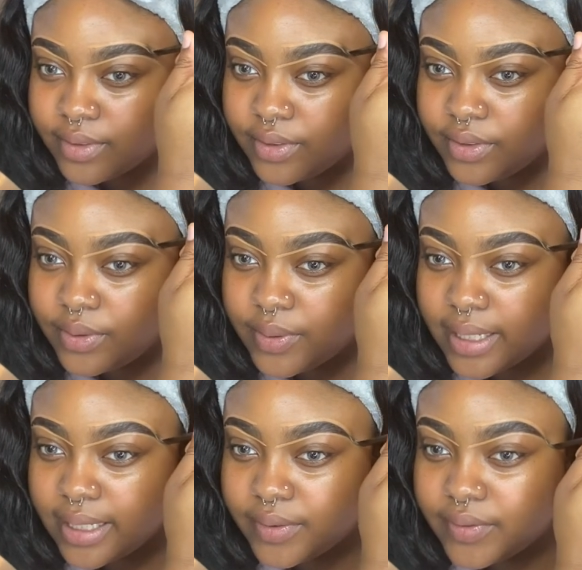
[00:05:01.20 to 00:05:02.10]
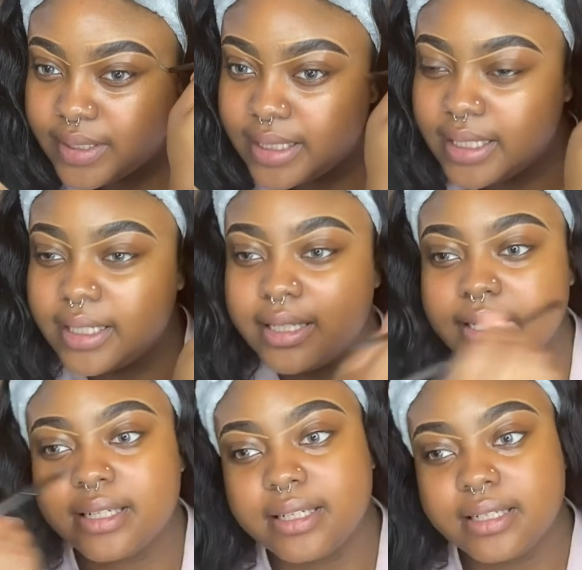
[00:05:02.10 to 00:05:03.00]
you're not really
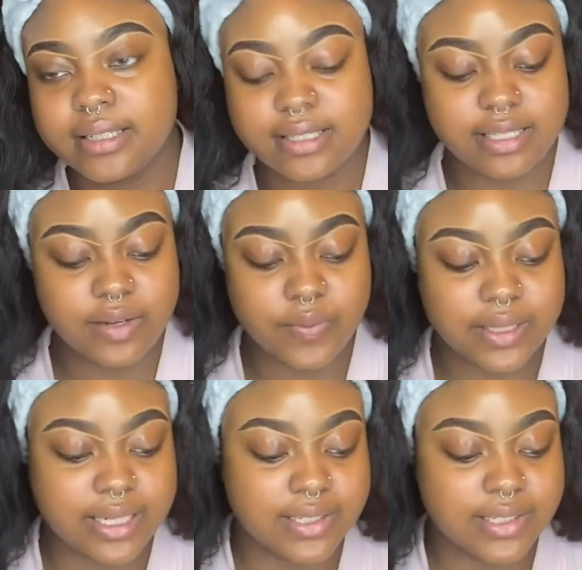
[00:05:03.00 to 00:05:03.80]
seeing what they're